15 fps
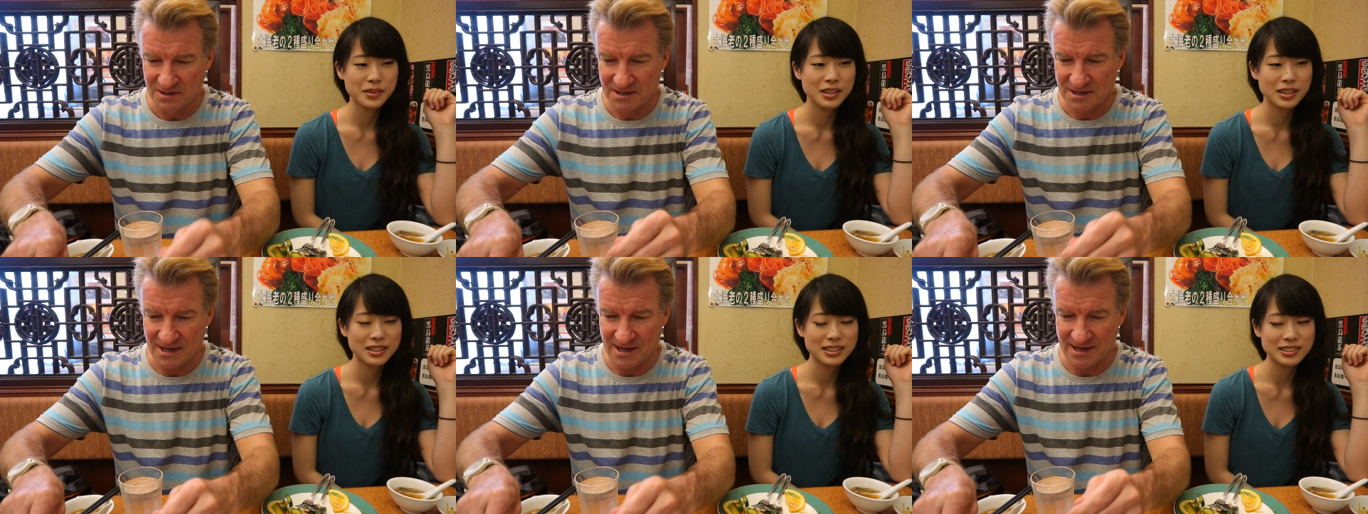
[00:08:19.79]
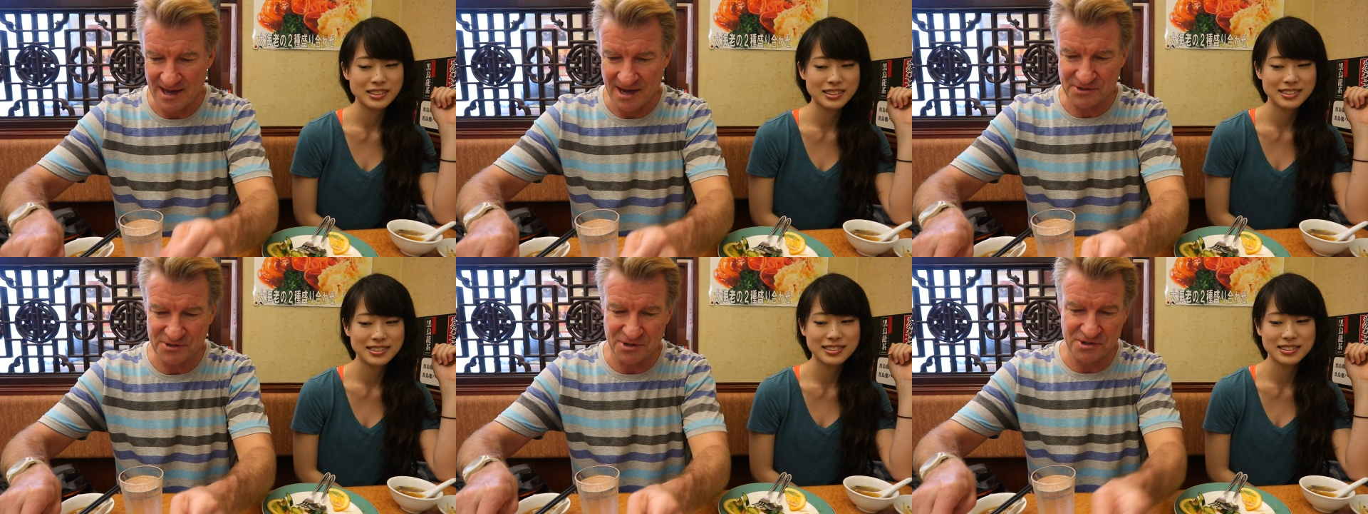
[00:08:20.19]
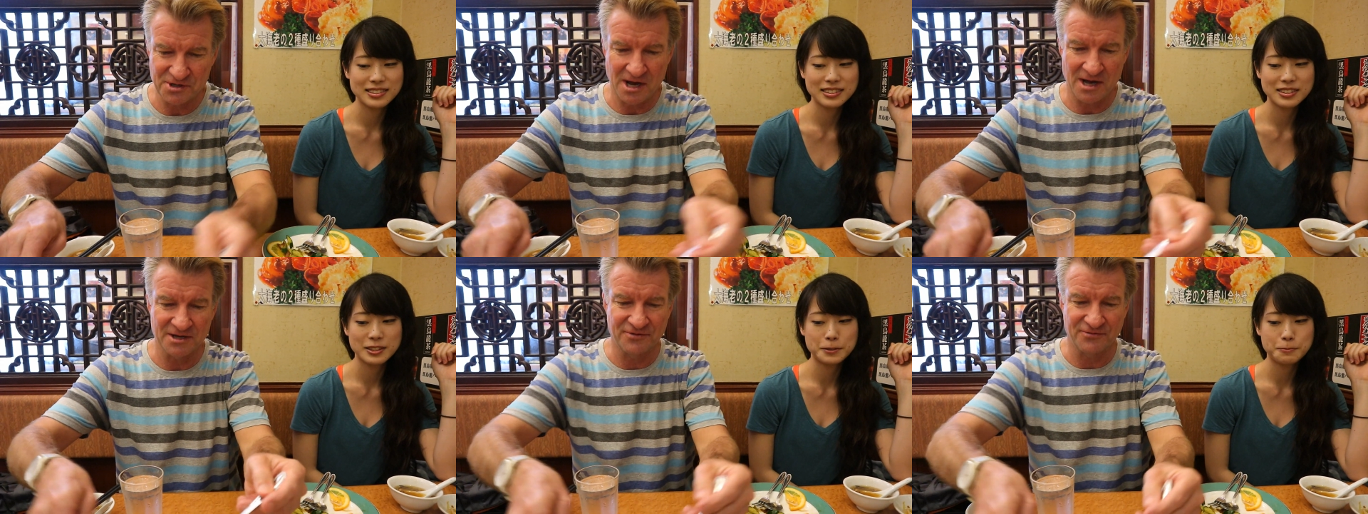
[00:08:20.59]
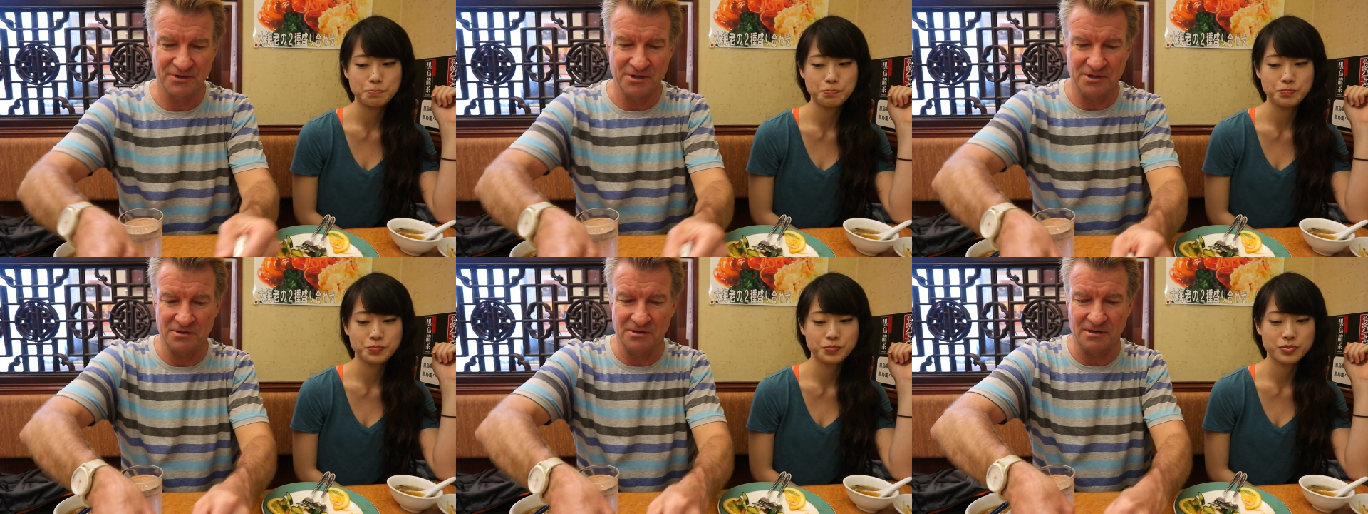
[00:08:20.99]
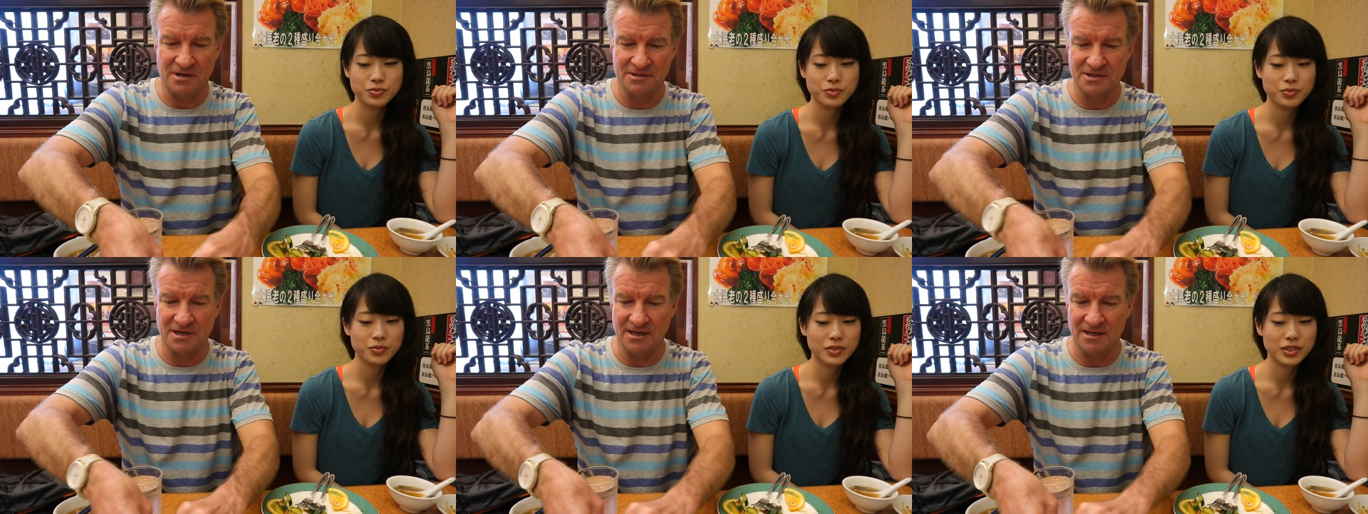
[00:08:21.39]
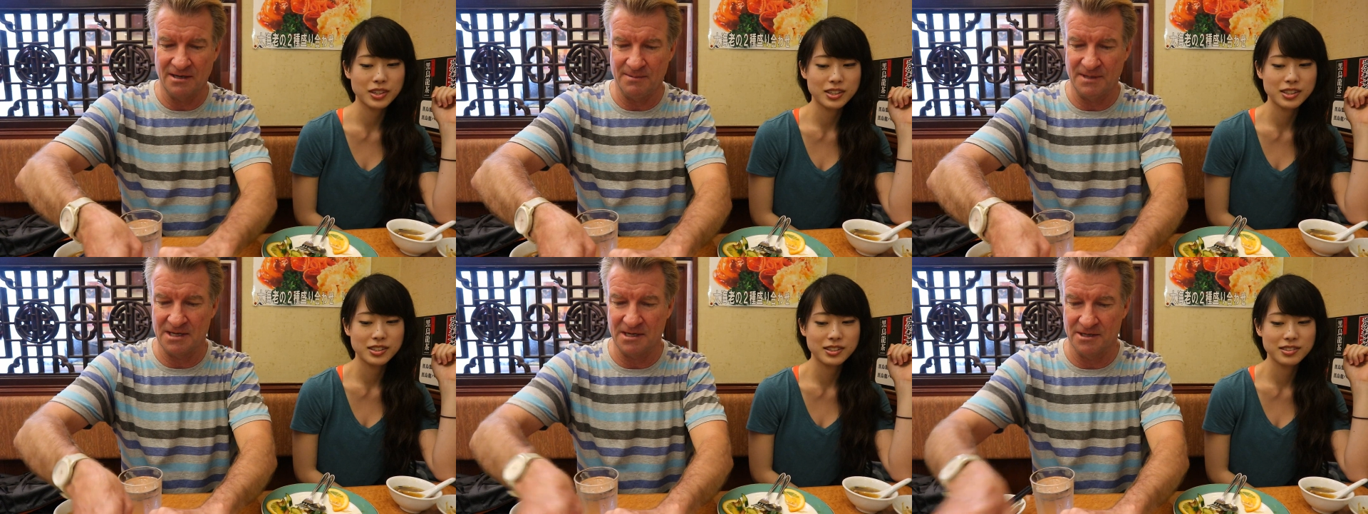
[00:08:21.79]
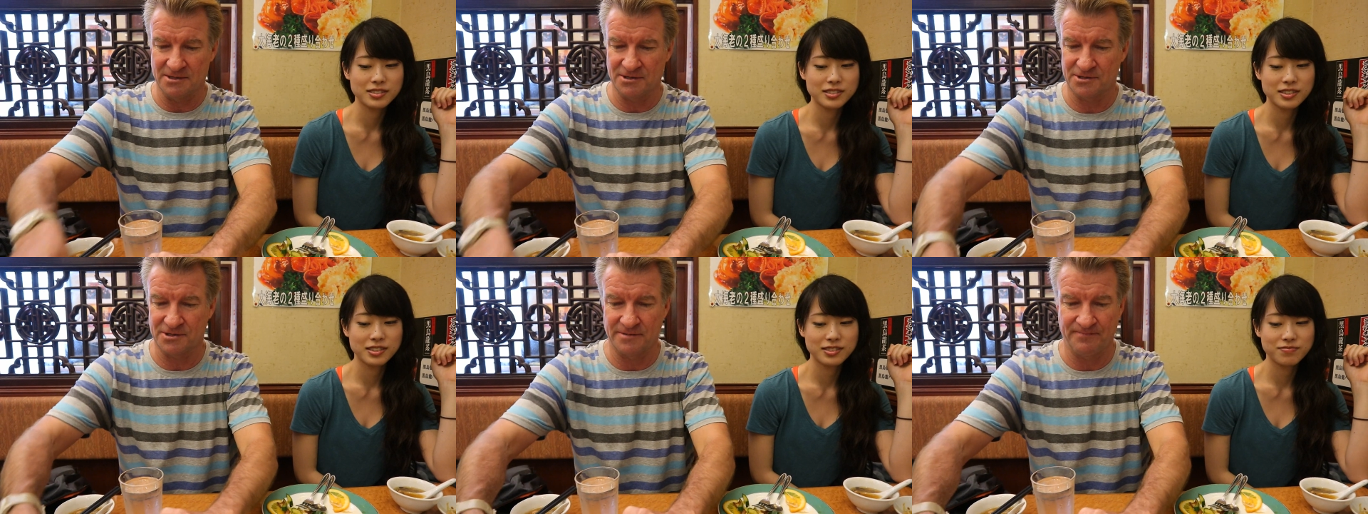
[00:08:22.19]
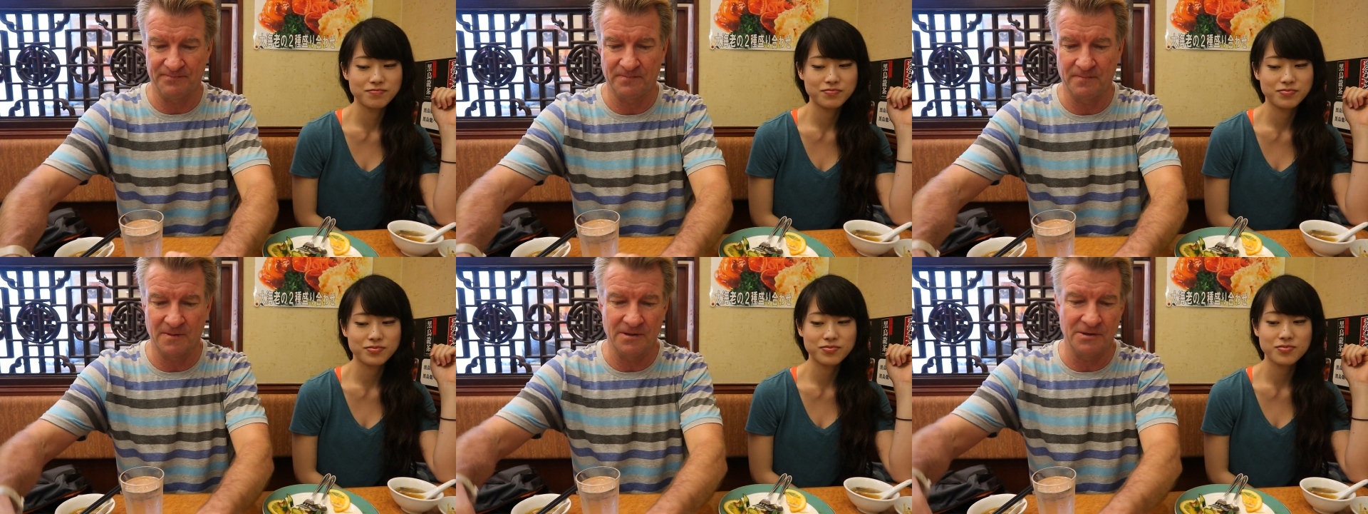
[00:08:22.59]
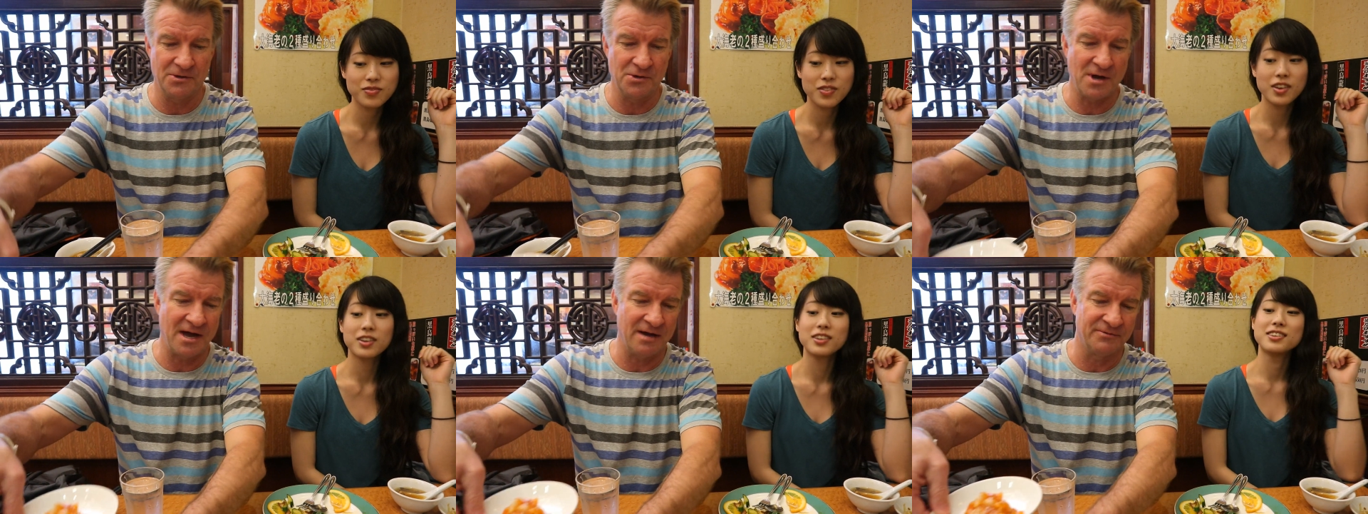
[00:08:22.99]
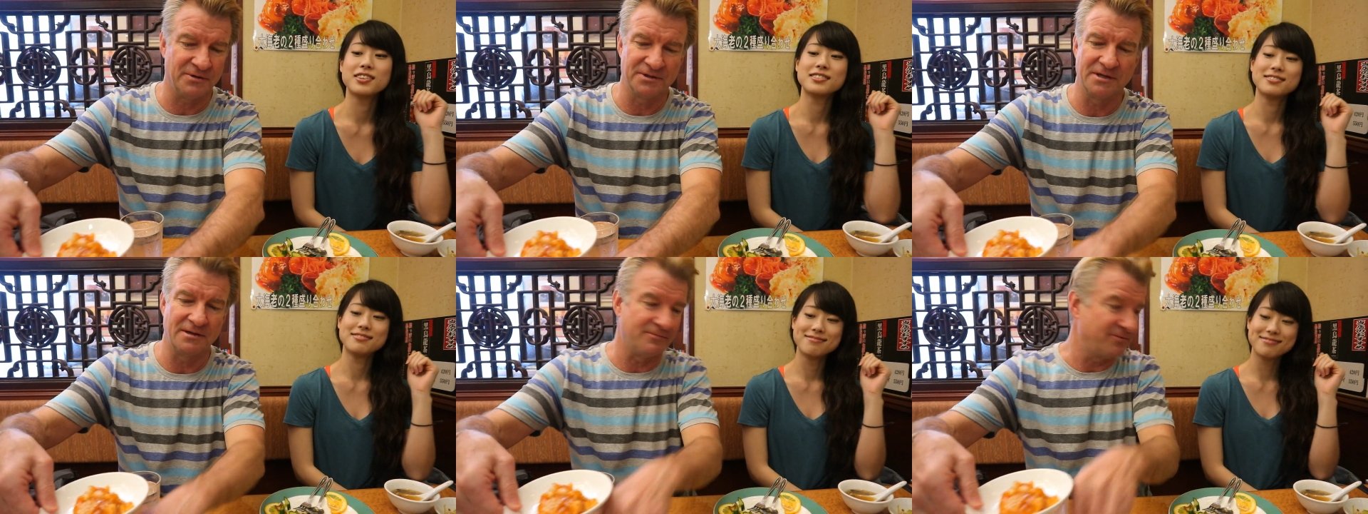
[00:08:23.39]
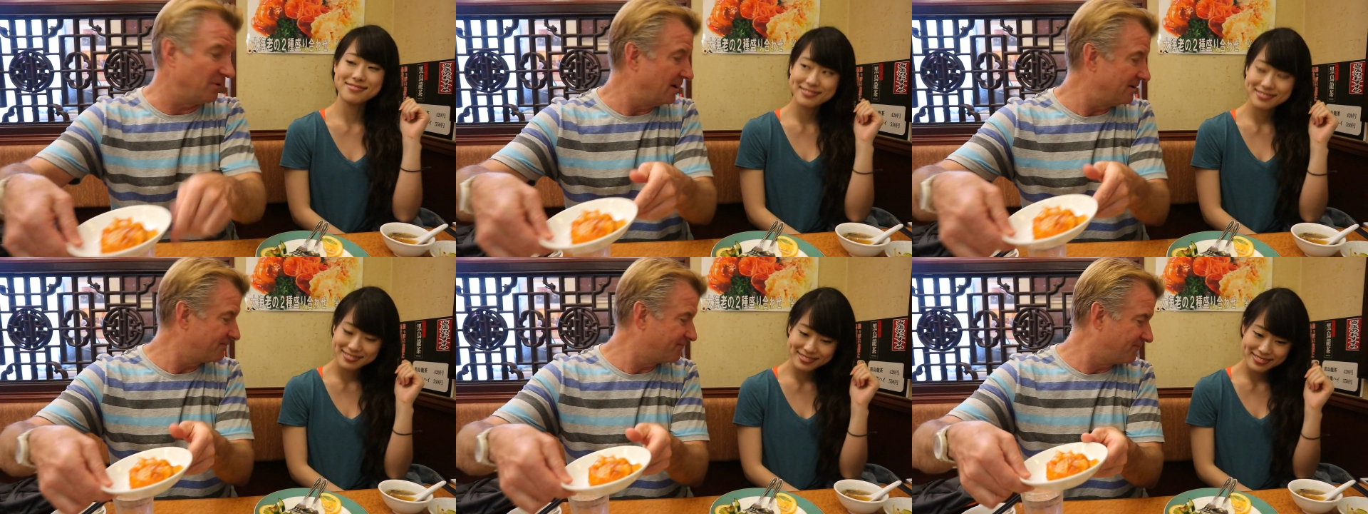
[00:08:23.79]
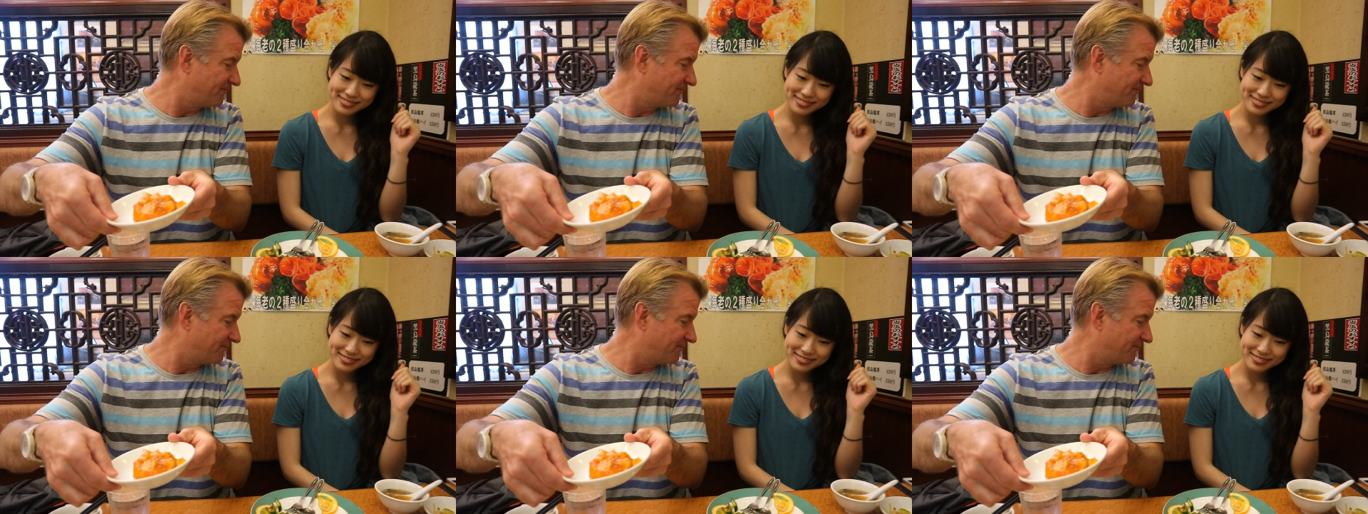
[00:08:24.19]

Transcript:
Speaker 1: Okay, extra sauce for you, Asagi, because you have only, what,